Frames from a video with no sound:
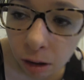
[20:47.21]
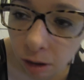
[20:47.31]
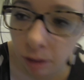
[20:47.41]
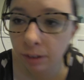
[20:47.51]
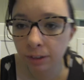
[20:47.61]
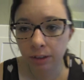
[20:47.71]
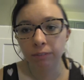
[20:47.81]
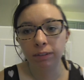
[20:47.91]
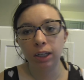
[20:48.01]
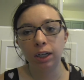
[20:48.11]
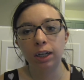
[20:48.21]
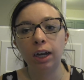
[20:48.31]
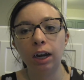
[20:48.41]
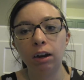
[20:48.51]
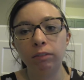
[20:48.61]
all this stuff taken
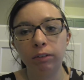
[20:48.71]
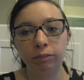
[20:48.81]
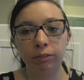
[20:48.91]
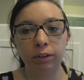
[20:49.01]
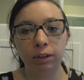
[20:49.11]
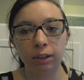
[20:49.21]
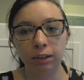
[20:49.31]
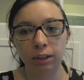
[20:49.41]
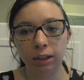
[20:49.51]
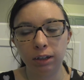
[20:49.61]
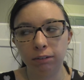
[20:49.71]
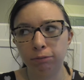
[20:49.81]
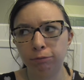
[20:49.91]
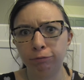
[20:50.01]
care of if it doesn't get